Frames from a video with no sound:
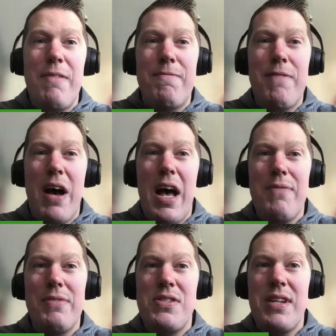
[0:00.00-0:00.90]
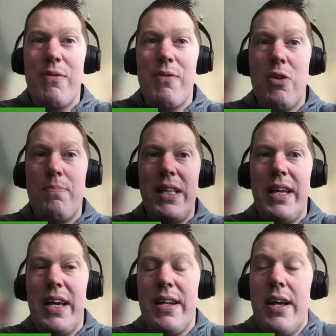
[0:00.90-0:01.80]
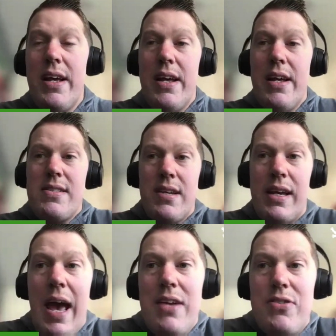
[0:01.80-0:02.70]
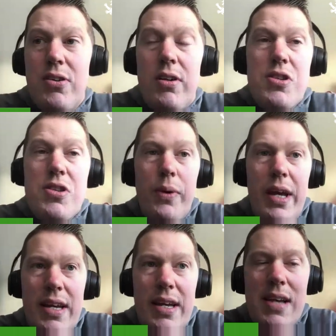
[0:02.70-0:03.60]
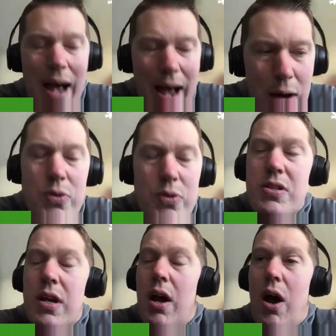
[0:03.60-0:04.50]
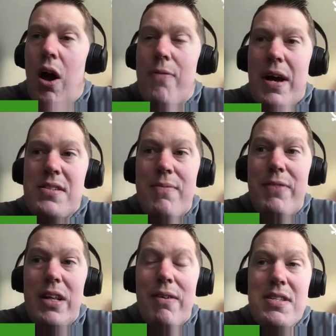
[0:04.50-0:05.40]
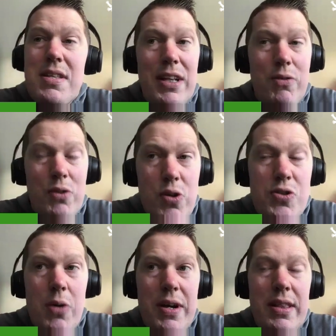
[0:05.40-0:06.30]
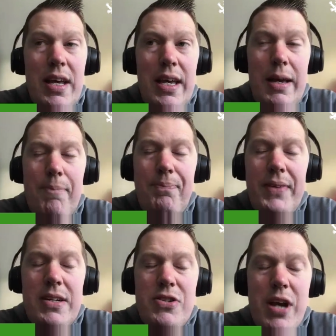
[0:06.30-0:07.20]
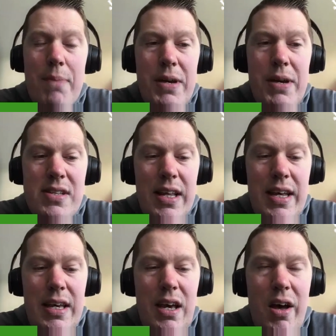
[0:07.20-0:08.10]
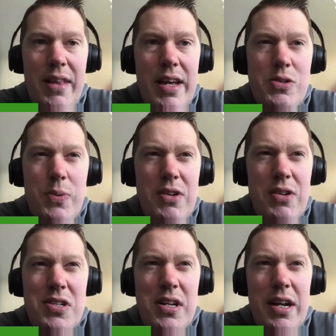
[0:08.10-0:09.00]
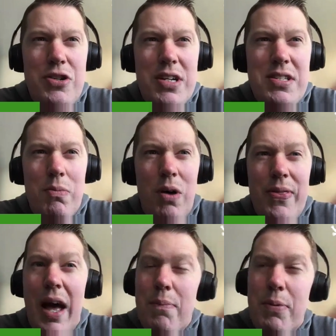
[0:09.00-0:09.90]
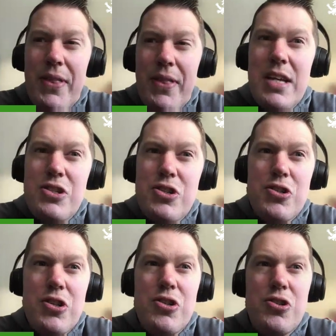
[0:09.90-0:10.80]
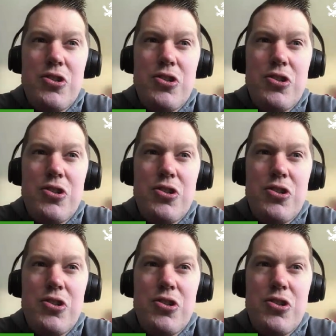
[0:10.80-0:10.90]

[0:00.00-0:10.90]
50 million to get Douglas Luiz out of Aston Villa. Aston Villa are also in the Champions League, aren't they, as well? So it's an interesting one, that. But it's just a